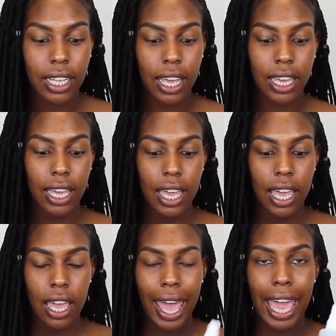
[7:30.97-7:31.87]
Like,
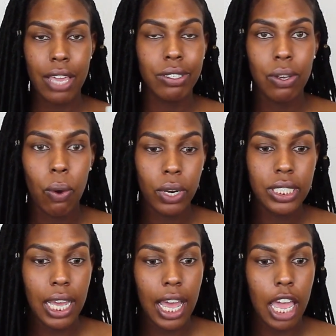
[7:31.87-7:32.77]
I use it all
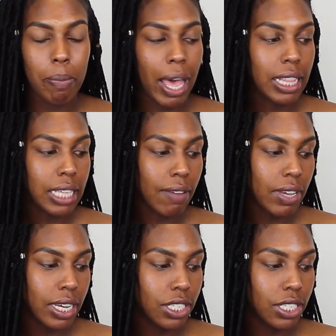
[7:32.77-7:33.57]
the time. I love it.